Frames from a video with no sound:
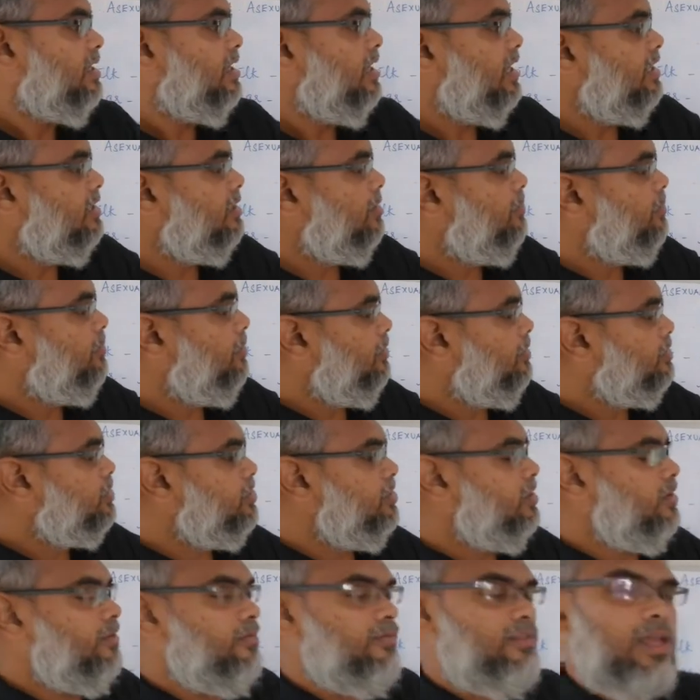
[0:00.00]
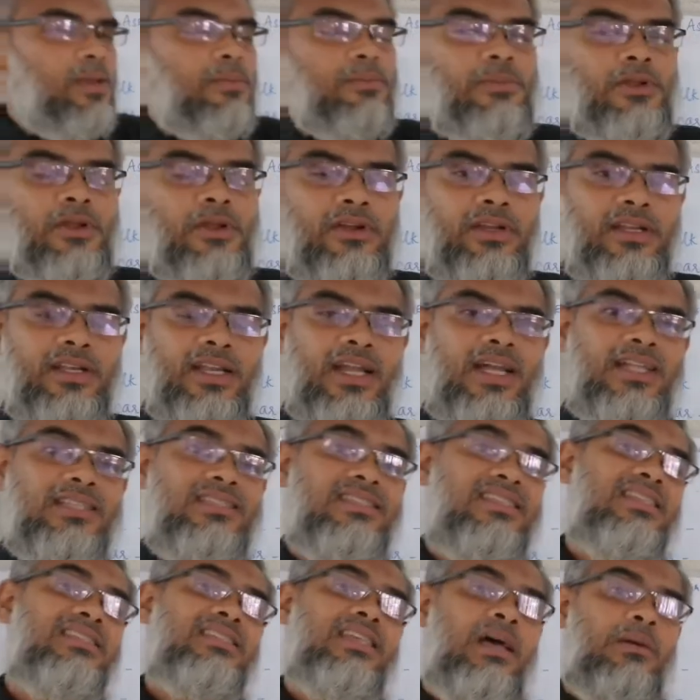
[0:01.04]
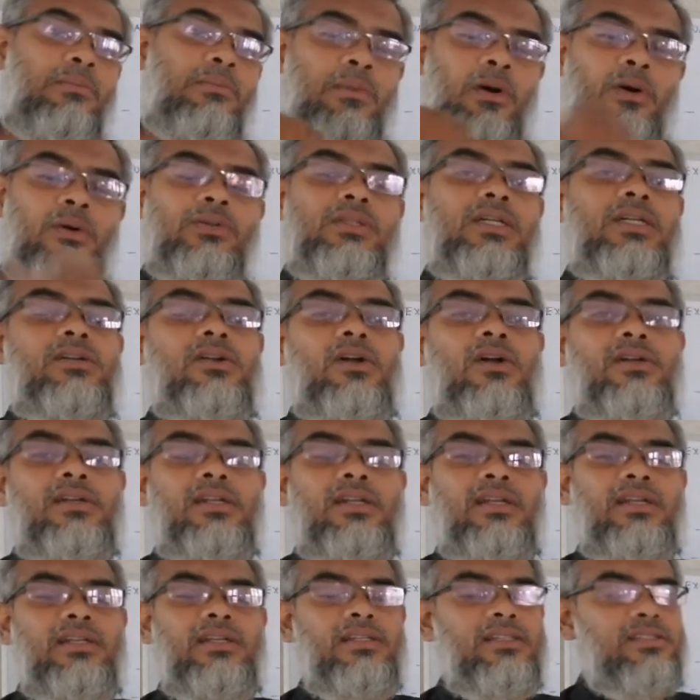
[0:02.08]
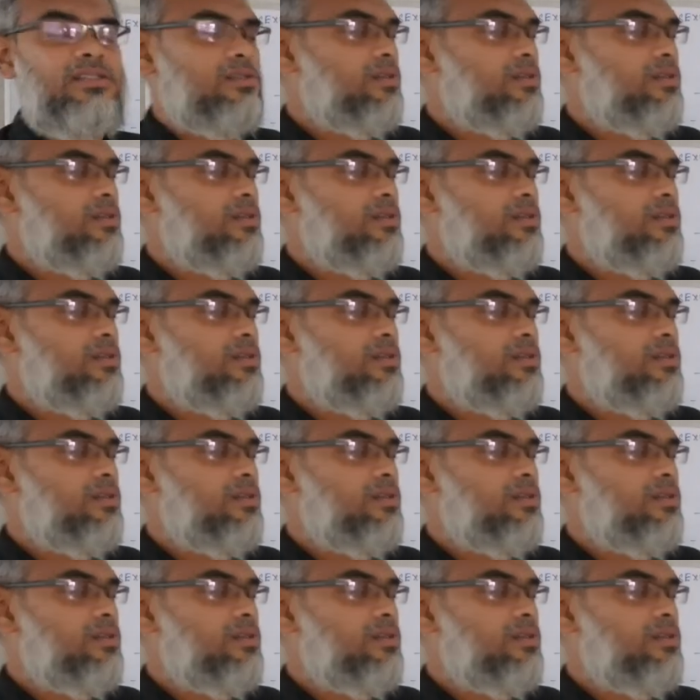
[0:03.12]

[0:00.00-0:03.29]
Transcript: and the portion of the embryonic axis above the cotyledon is